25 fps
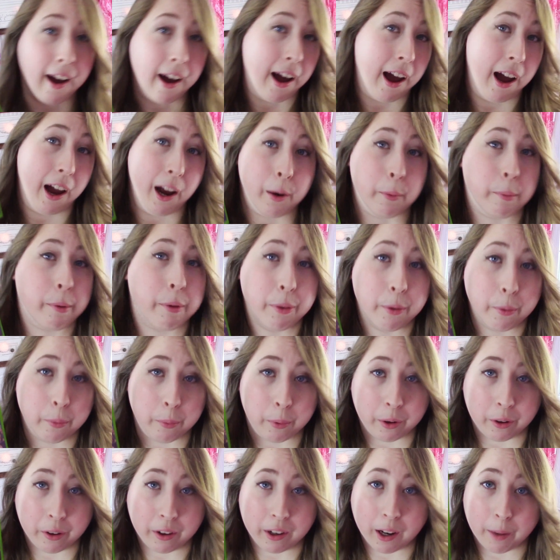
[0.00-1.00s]
I won the
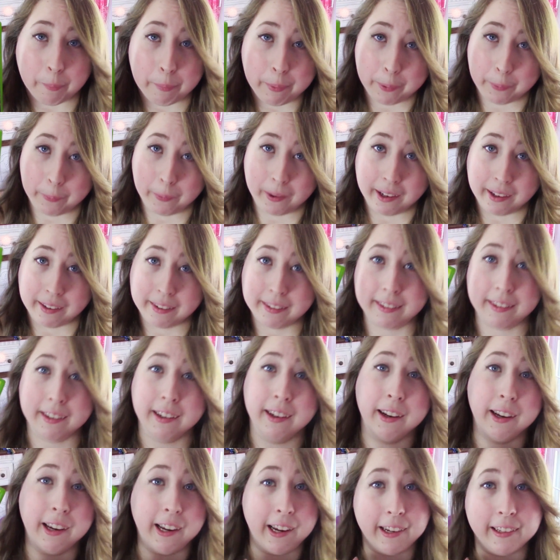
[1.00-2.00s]
World Cup twice
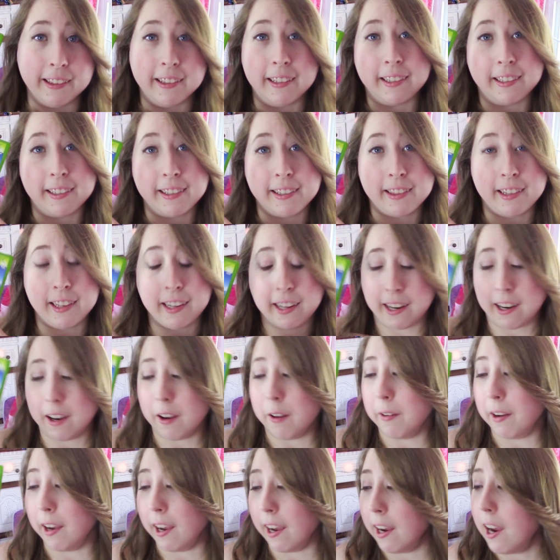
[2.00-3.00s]
in this thing,
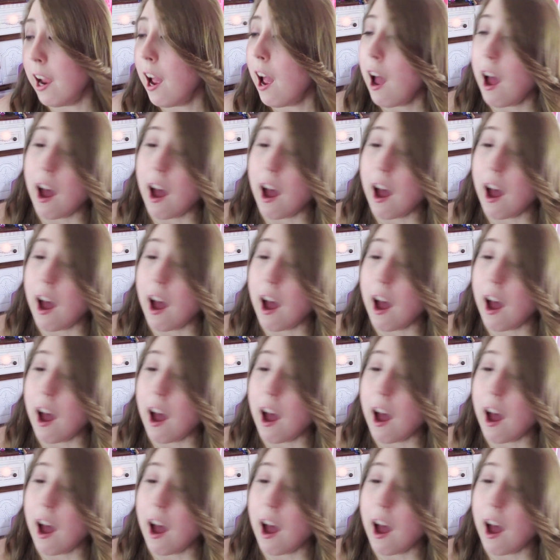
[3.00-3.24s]
okay?